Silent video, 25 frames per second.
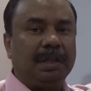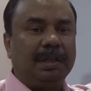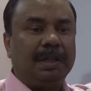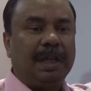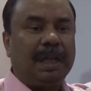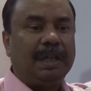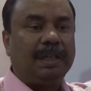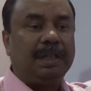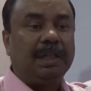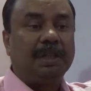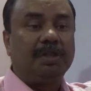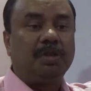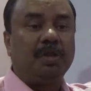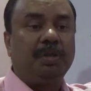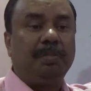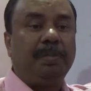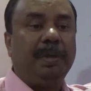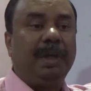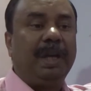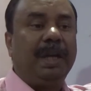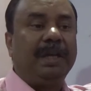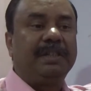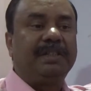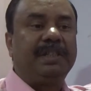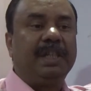that it should be
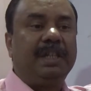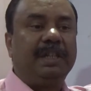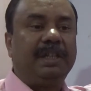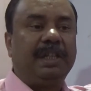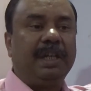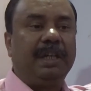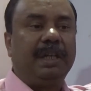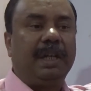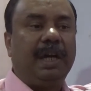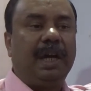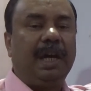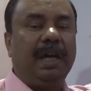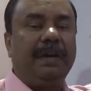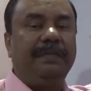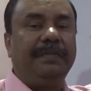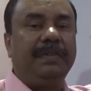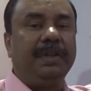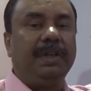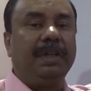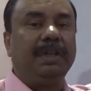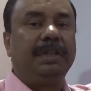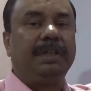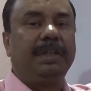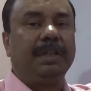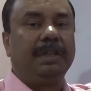less than 10 I have
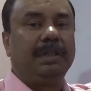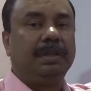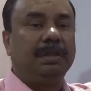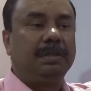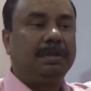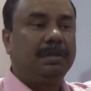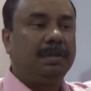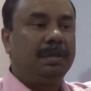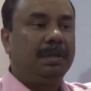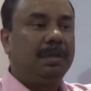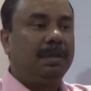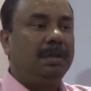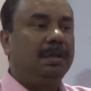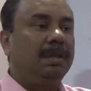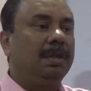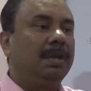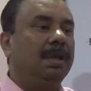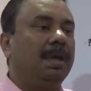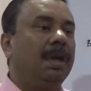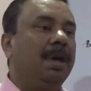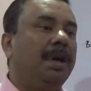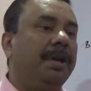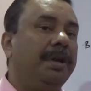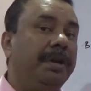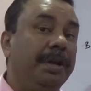deleted.
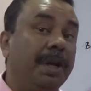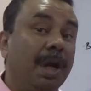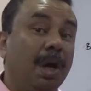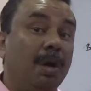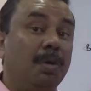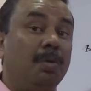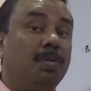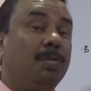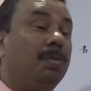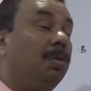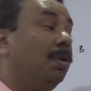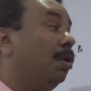Now